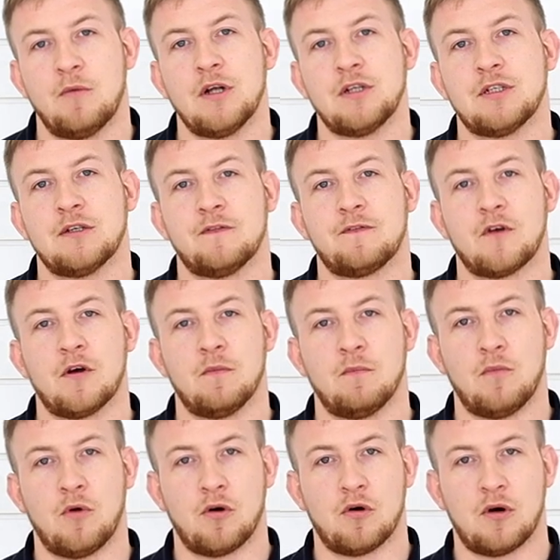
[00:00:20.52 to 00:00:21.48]
which have
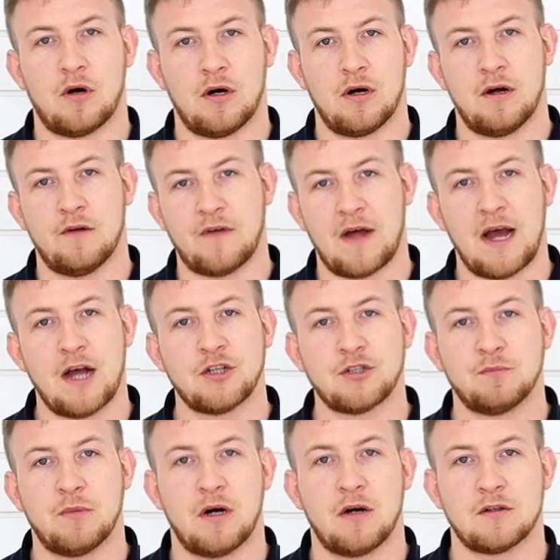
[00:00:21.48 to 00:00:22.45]
got more of a
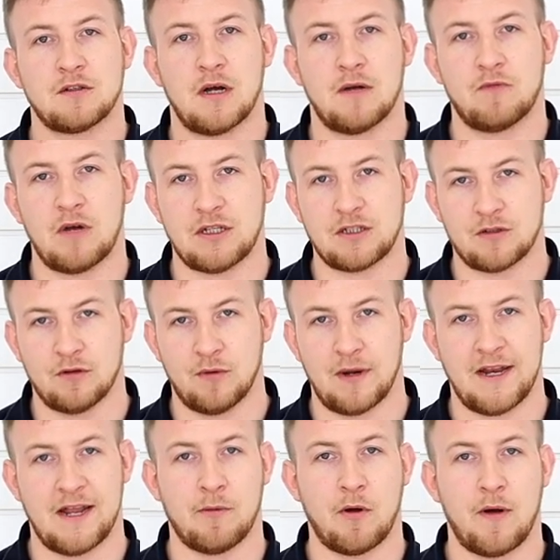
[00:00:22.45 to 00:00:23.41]
hash mark type
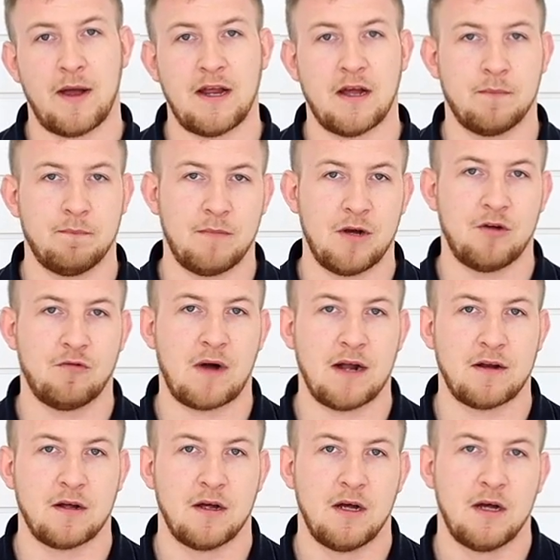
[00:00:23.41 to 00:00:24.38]
reticle in MOA and
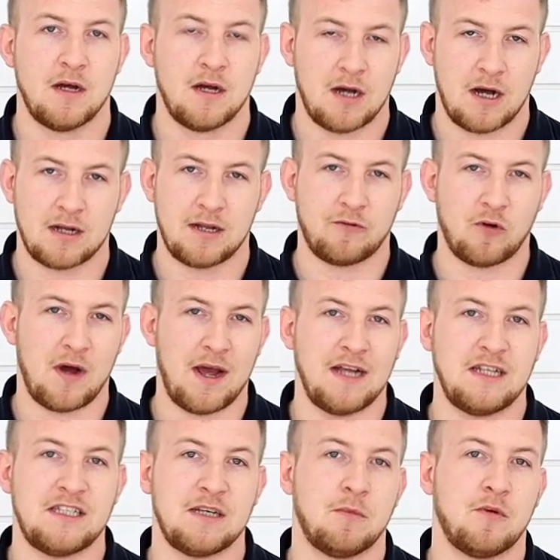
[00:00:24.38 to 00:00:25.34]
MILRAD and they've got
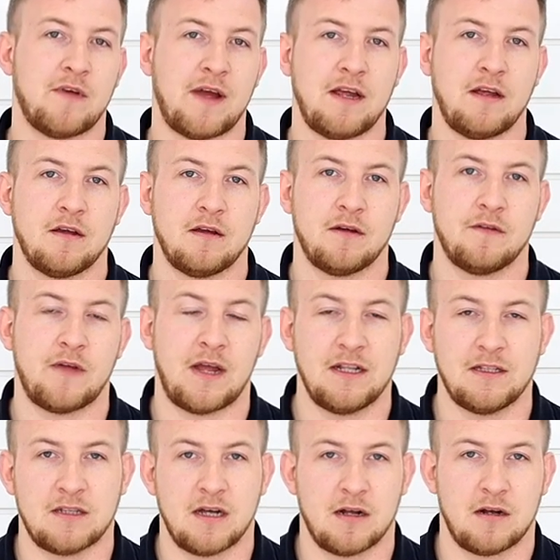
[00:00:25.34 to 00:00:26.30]
80 MOA of
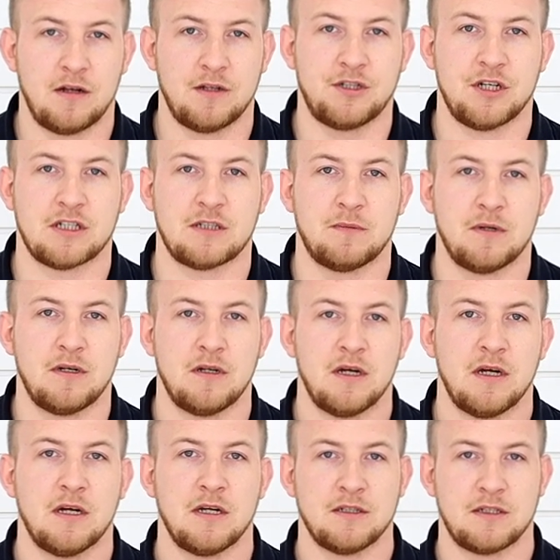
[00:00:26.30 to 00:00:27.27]
internal
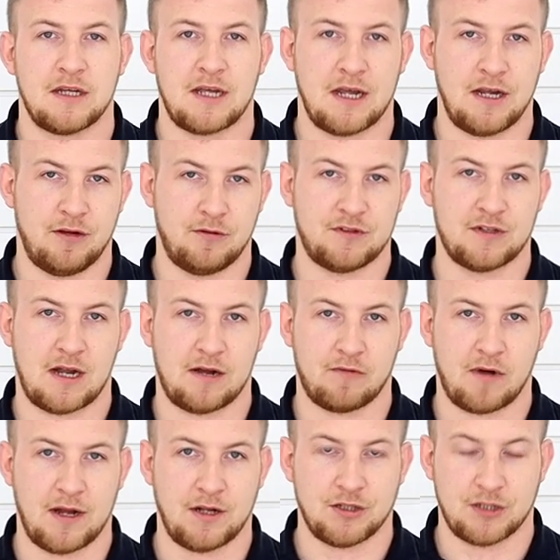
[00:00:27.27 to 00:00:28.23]
adjustment to get you to
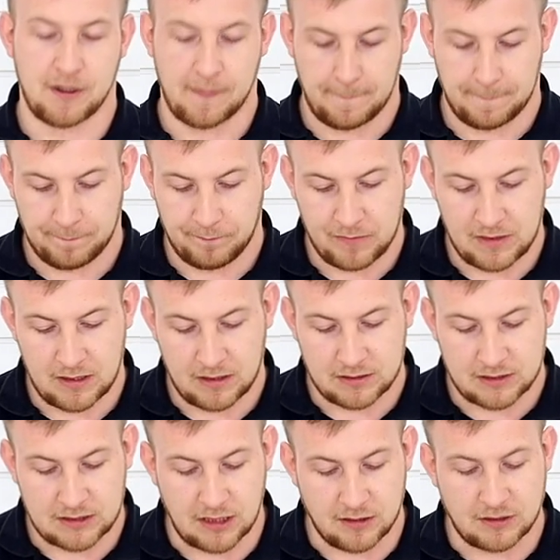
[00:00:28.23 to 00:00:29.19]
that range.
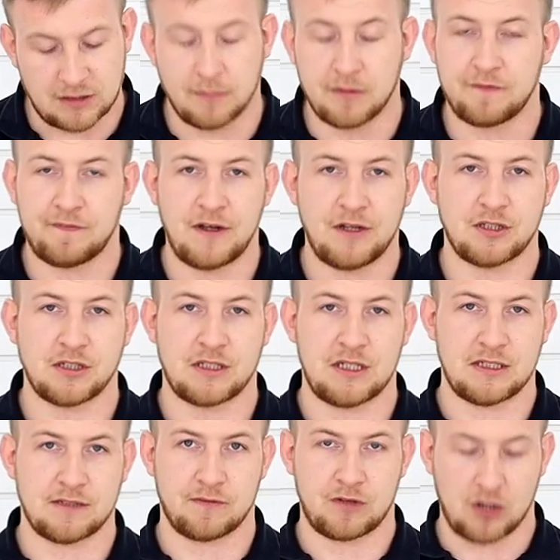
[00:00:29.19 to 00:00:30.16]
So some of the features
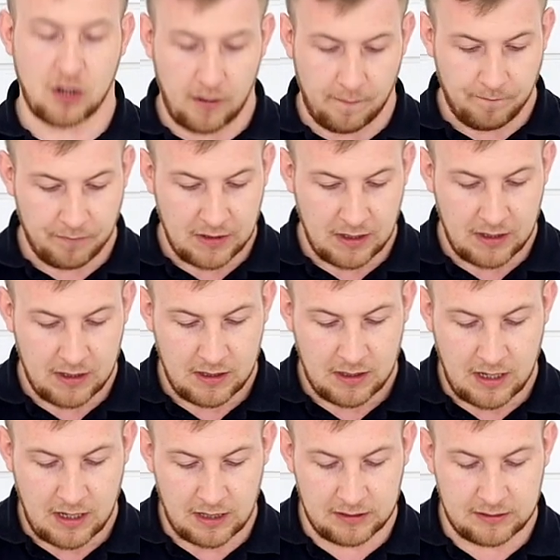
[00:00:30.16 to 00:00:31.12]
these have got
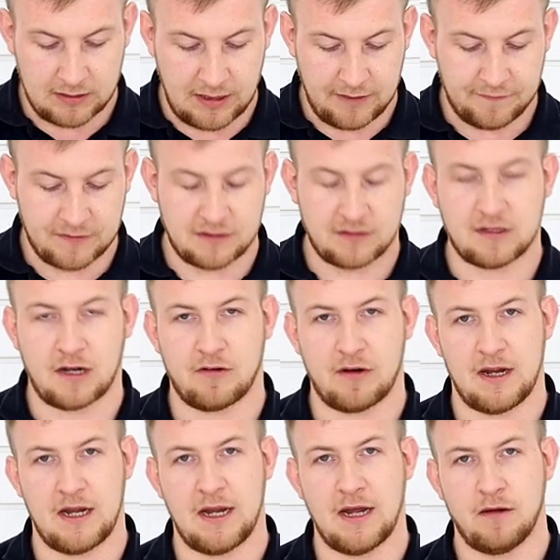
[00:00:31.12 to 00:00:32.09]
underneath this
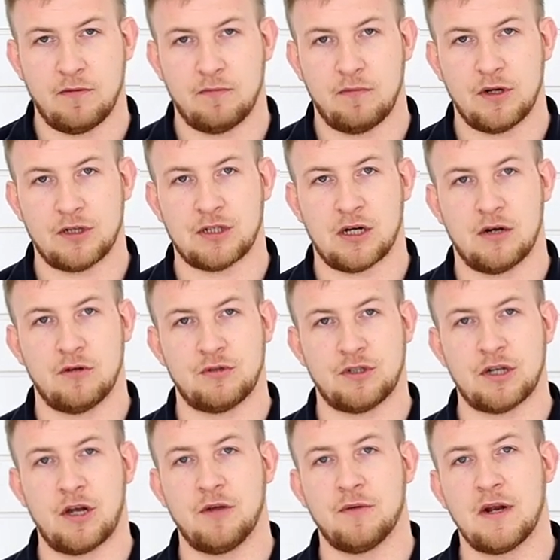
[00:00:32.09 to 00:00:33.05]
turret here, which I will
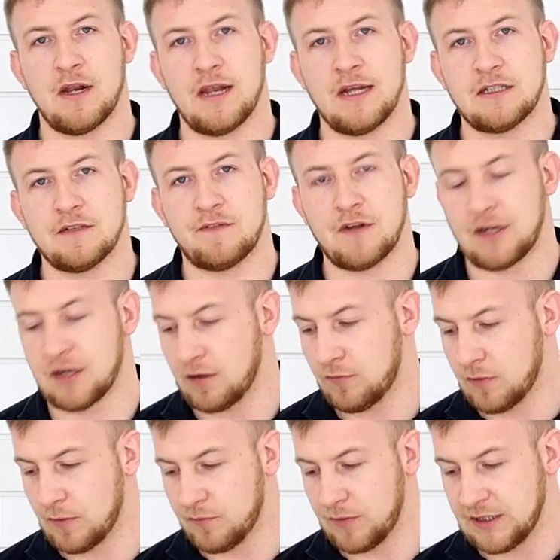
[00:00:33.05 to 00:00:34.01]
show you in a later
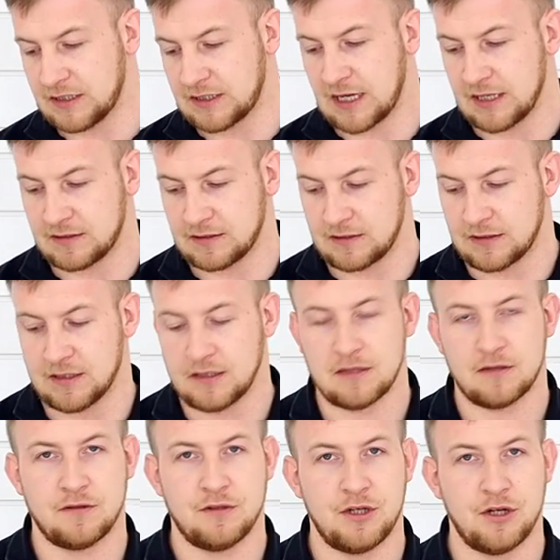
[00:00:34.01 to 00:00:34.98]
video when we set
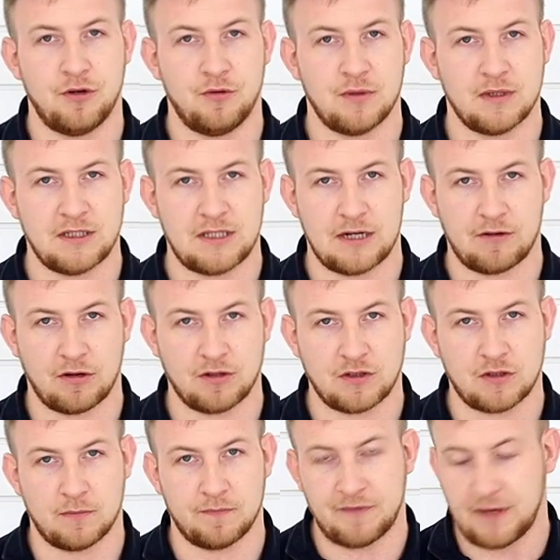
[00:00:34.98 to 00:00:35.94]
the new zero
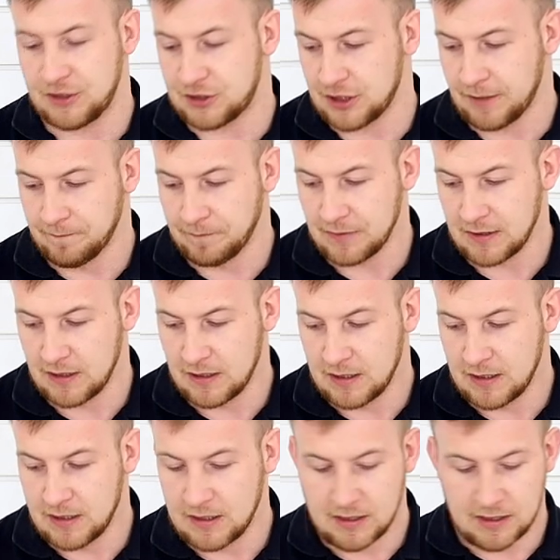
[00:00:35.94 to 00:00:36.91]
stop feature.
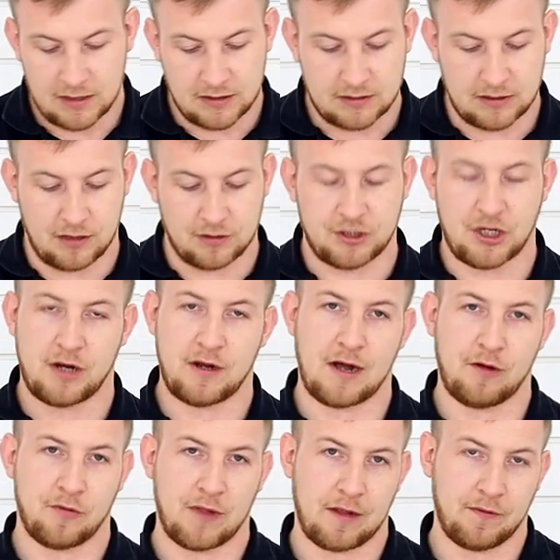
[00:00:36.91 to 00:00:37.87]
So I'll show you
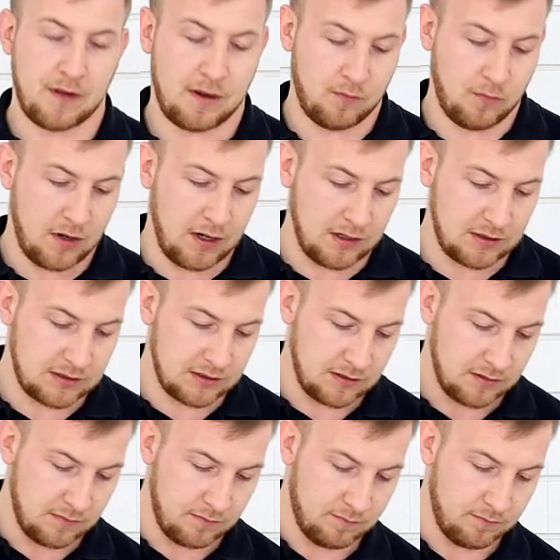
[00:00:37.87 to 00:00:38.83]
how that works,
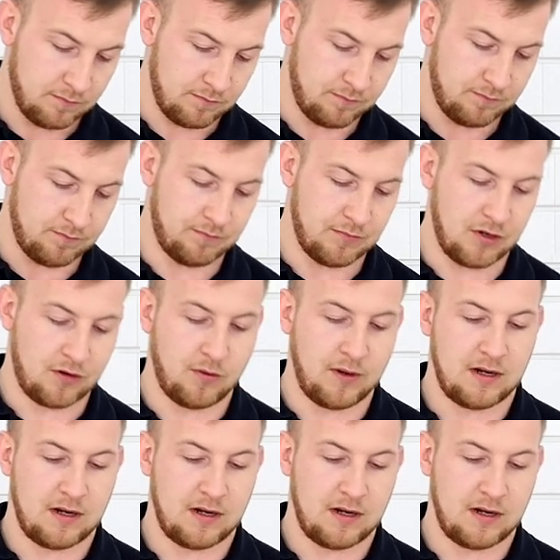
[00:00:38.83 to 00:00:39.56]
but